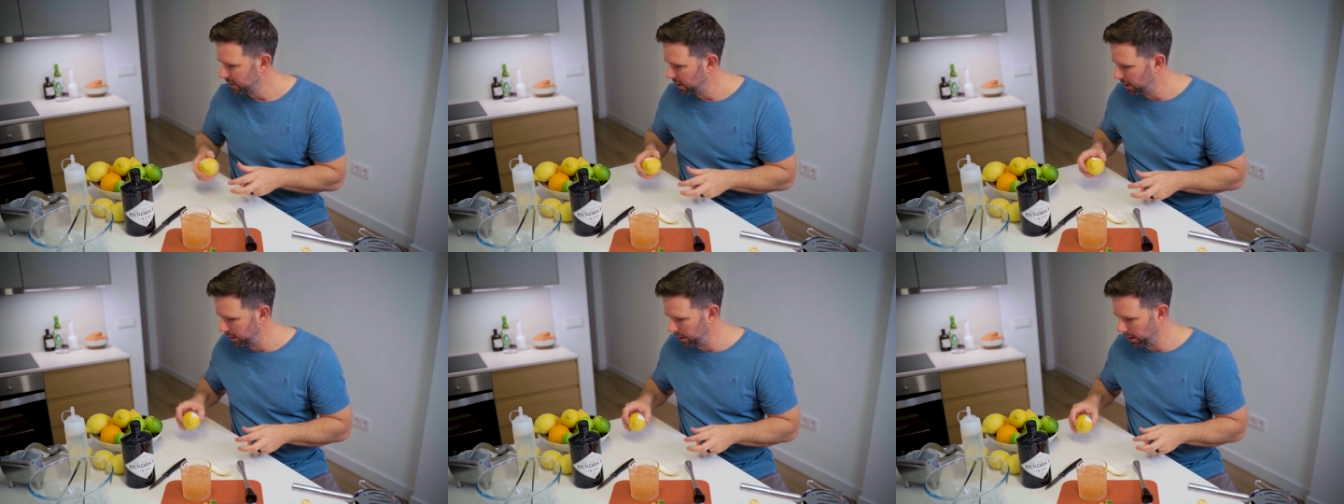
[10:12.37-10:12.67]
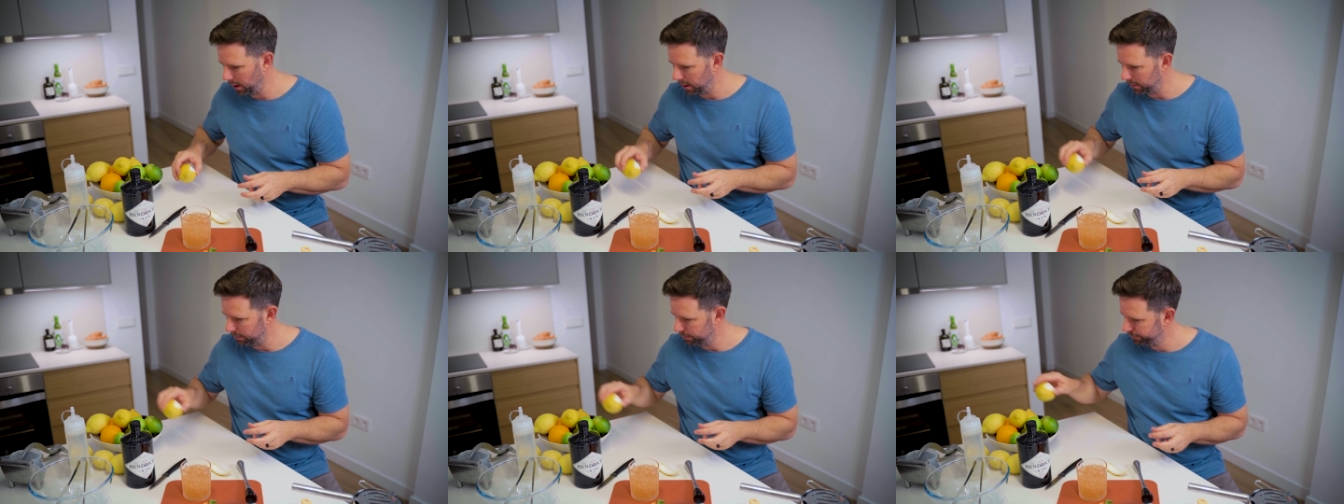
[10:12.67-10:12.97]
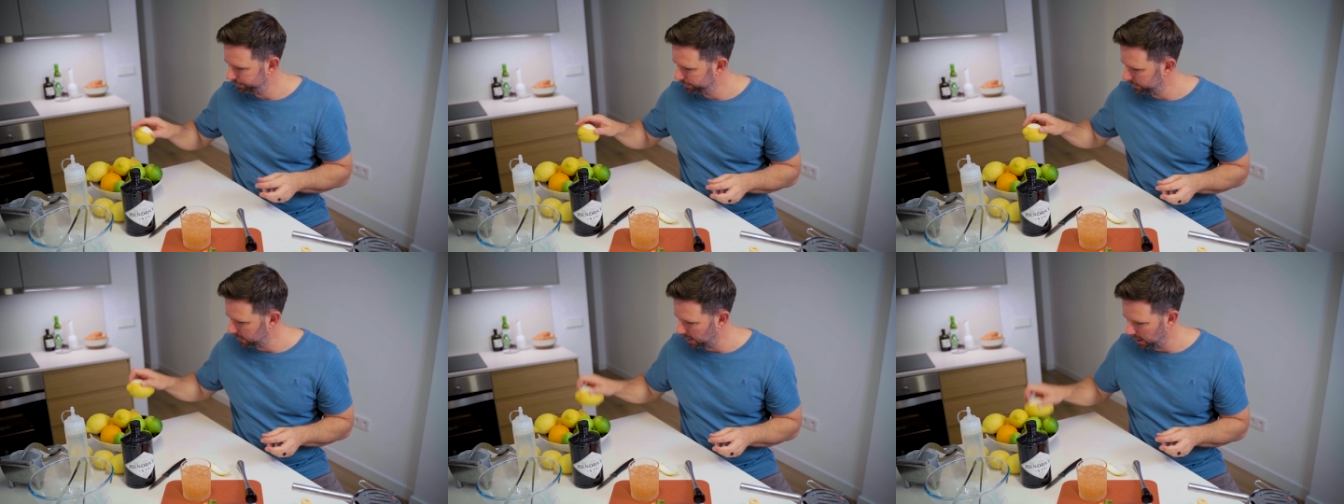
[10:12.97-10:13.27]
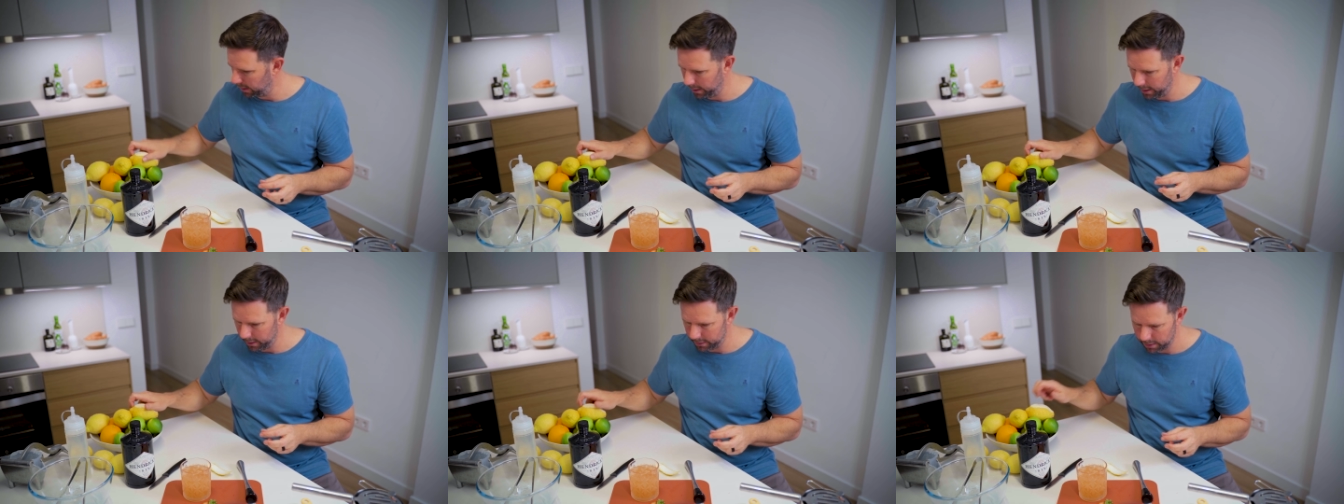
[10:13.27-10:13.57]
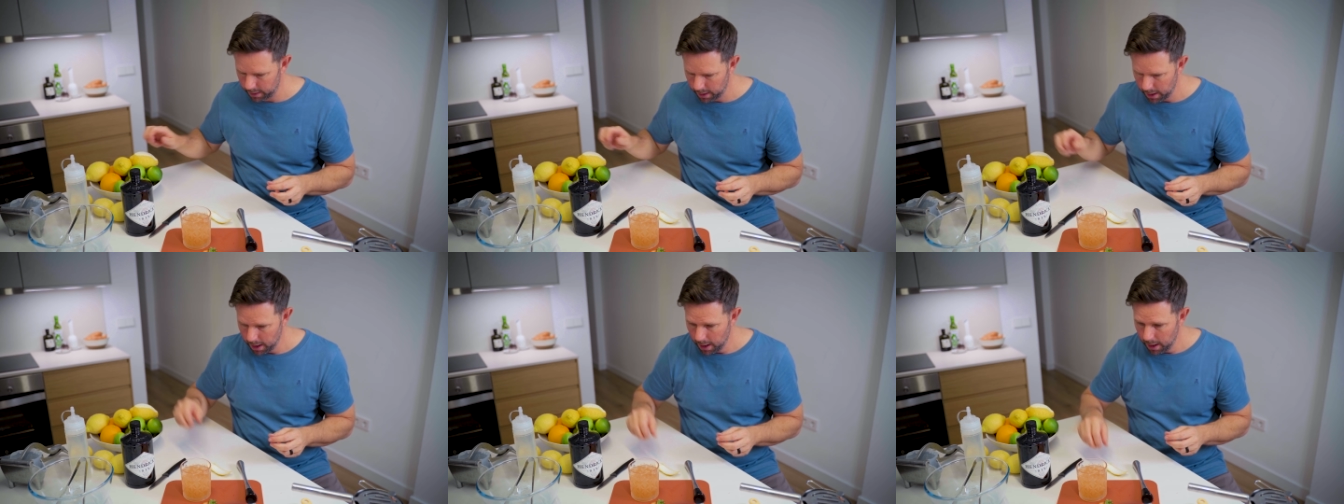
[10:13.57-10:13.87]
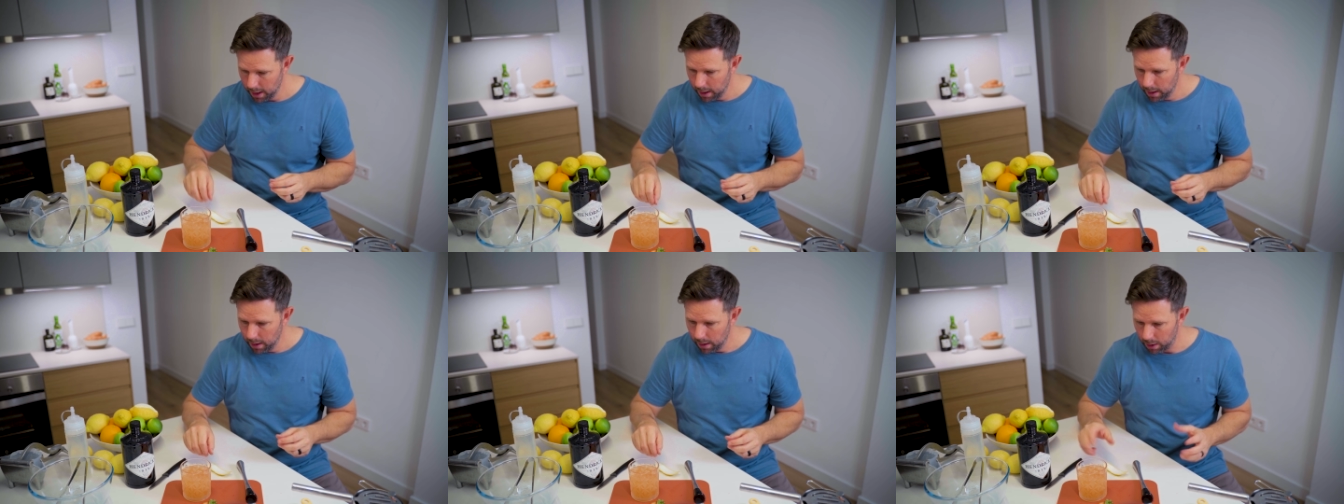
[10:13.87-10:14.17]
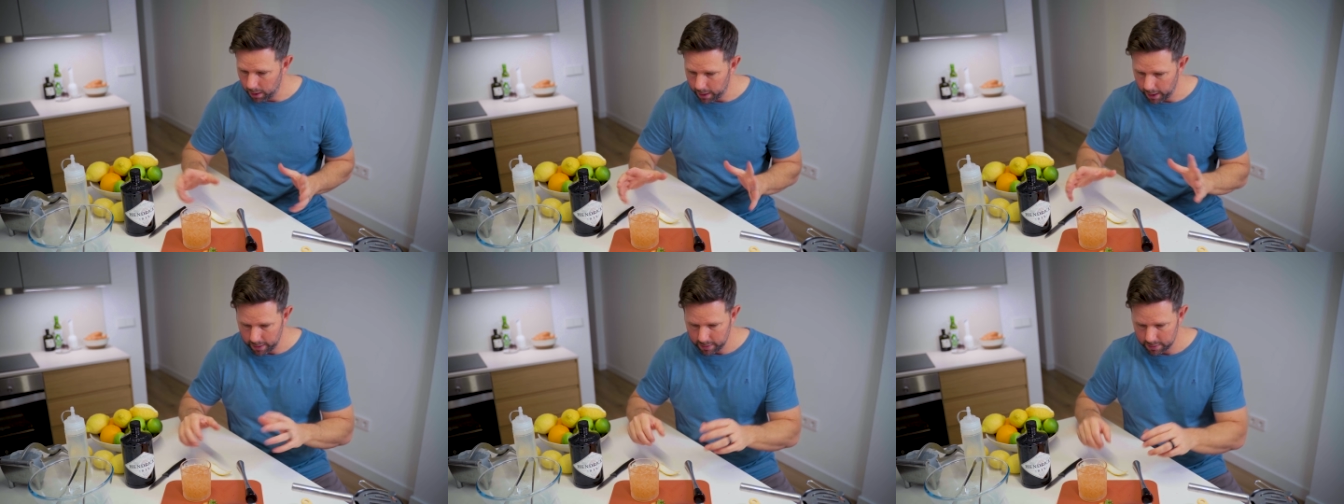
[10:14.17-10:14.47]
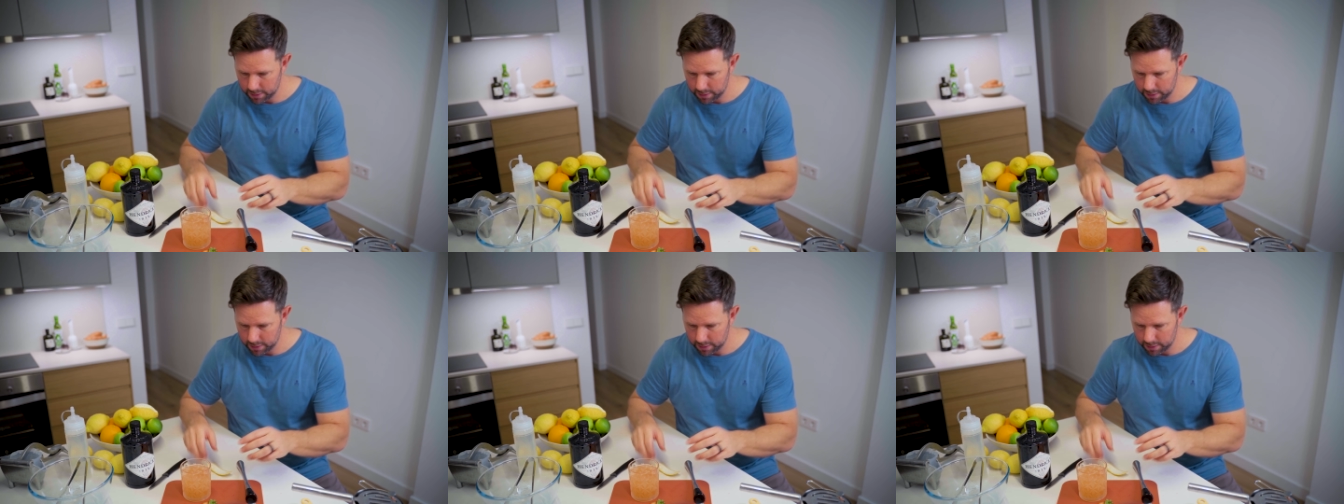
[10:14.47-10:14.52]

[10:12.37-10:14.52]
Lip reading: Here you are, here it is. Okay,